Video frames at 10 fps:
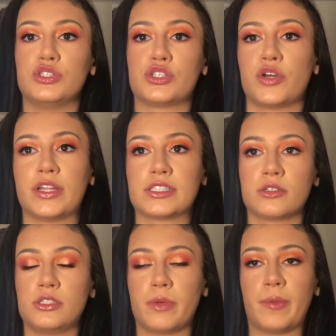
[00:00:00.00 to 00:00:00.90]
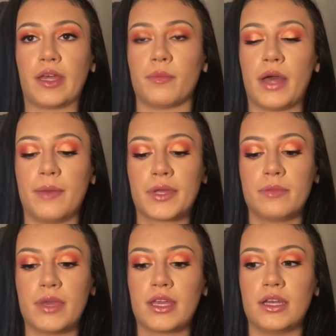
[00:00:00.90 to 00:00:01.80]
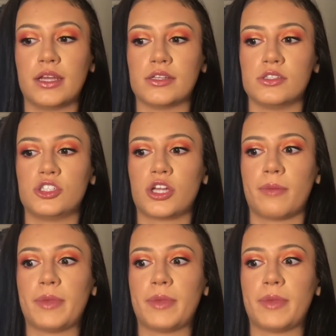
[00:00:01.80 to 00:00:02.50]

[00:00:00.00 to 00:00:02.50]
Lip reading: So that's how I do my makeup. I'm gonna make an inch.